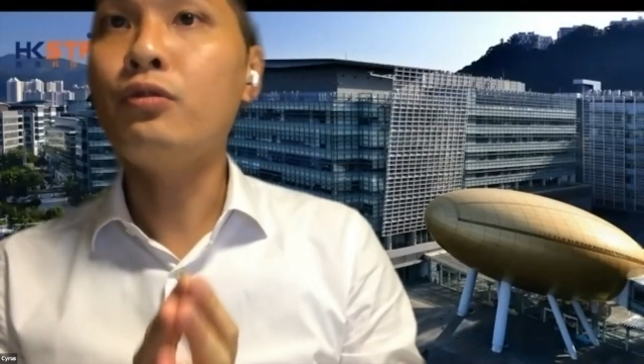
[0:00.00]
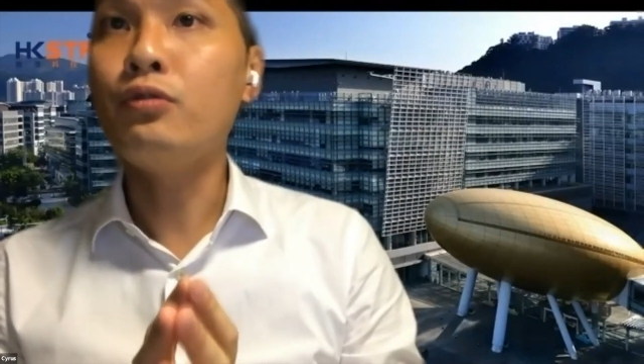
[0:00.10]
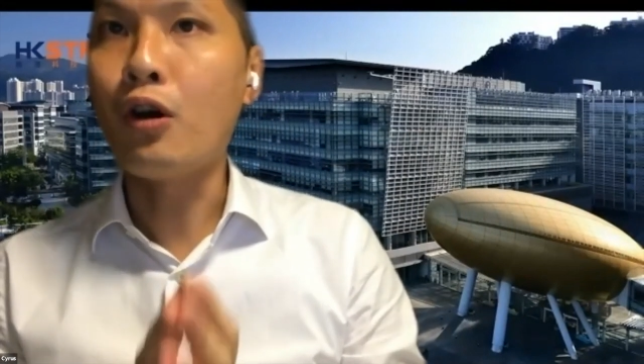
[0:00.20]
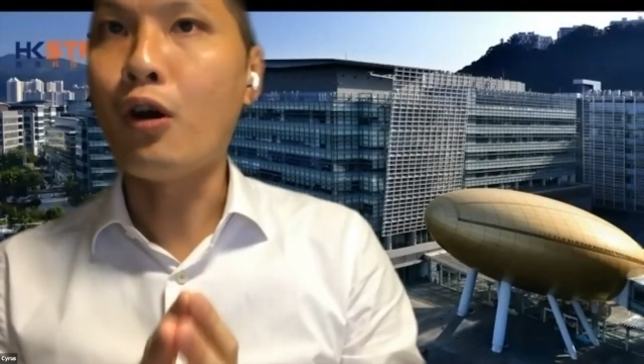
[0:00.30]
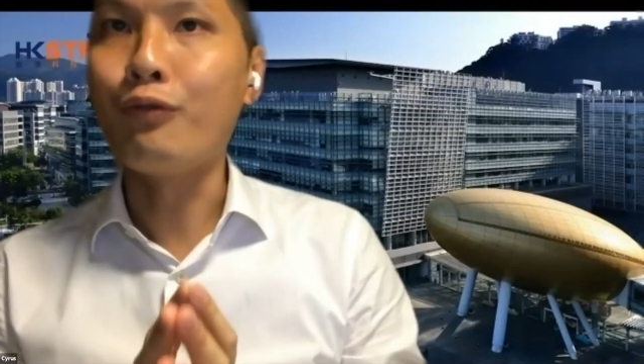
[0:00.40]

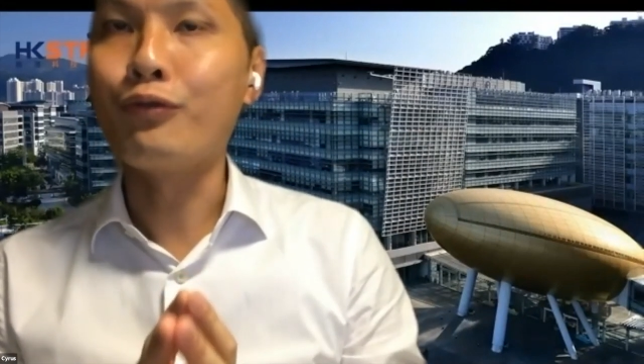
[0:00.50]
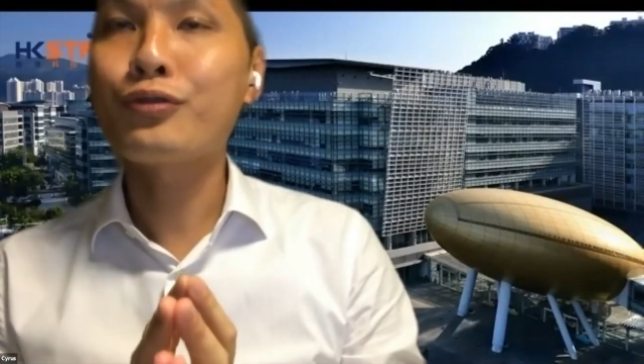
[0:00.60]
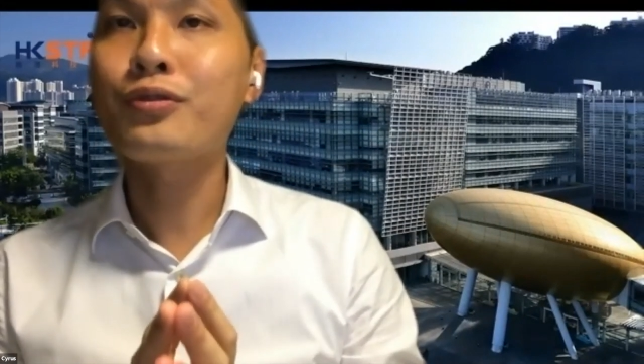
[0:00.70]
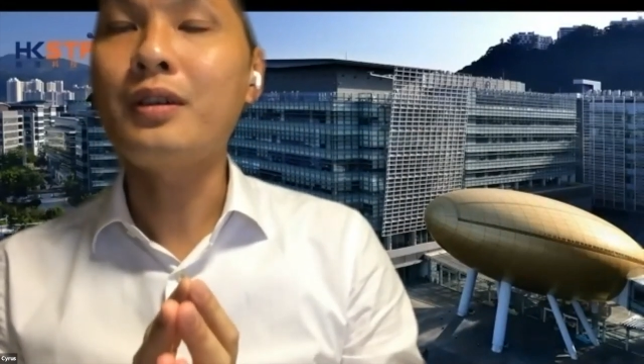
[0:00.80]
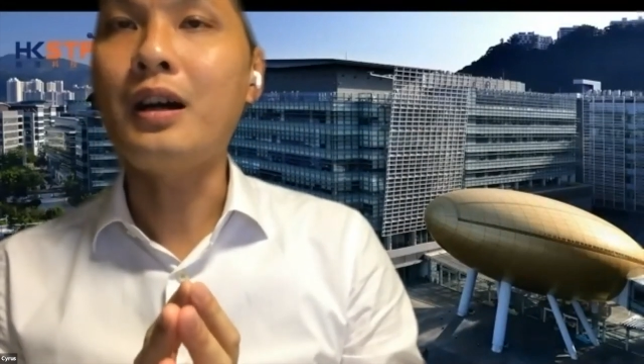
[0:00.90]
who
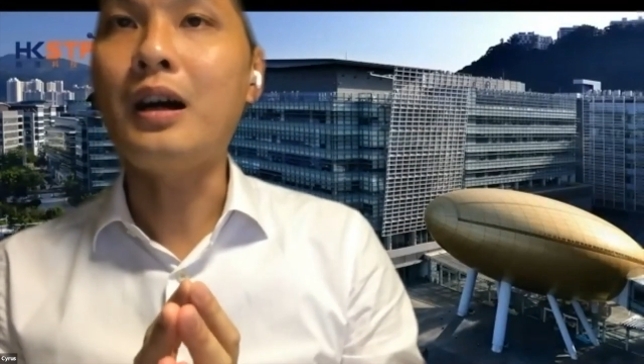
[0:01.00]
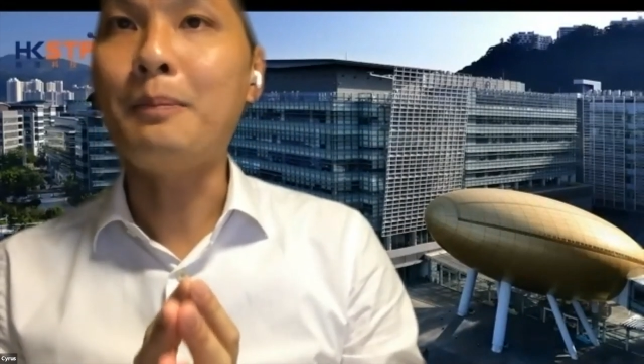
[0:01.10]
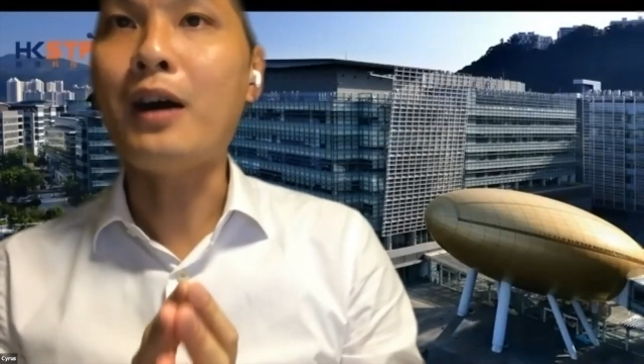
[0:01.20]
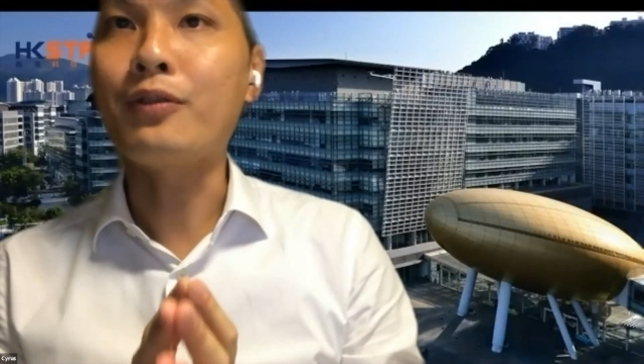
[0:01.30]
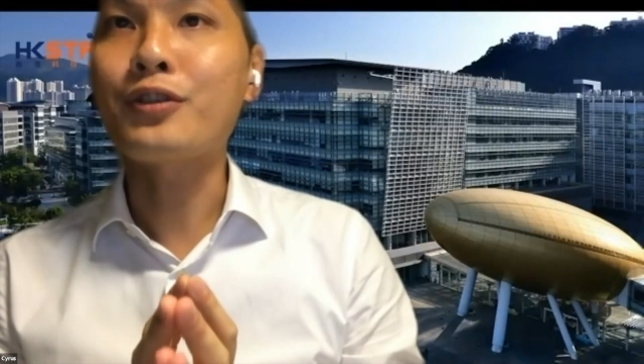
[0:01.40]
knows
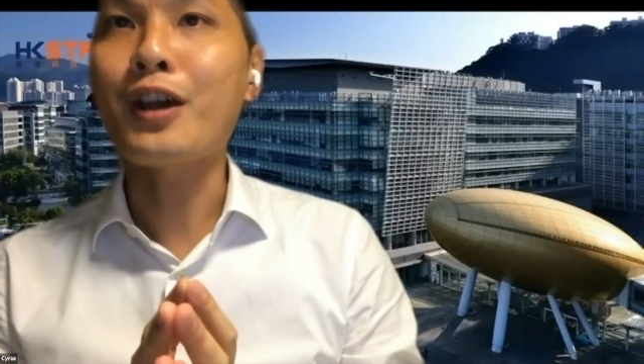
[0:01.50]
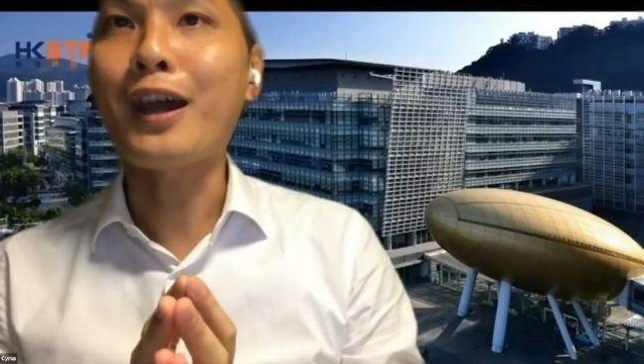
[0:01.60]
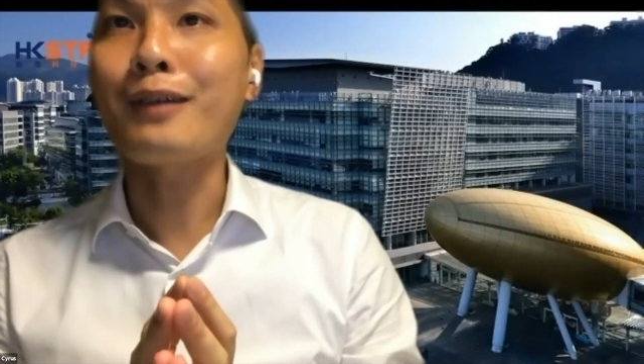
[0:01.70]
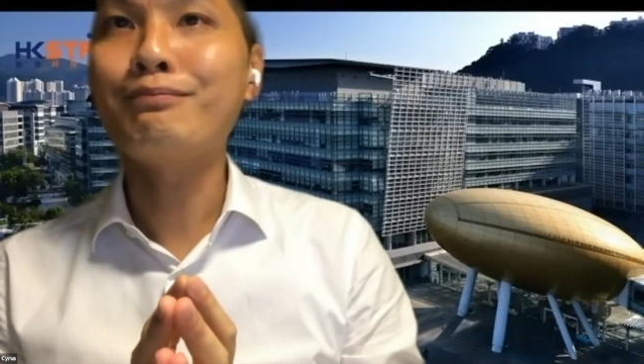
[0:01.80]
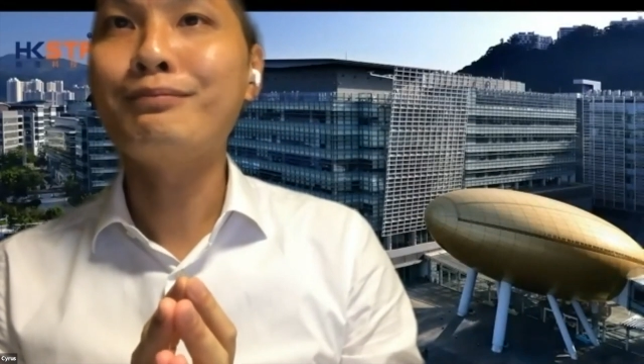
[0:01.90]
about tech.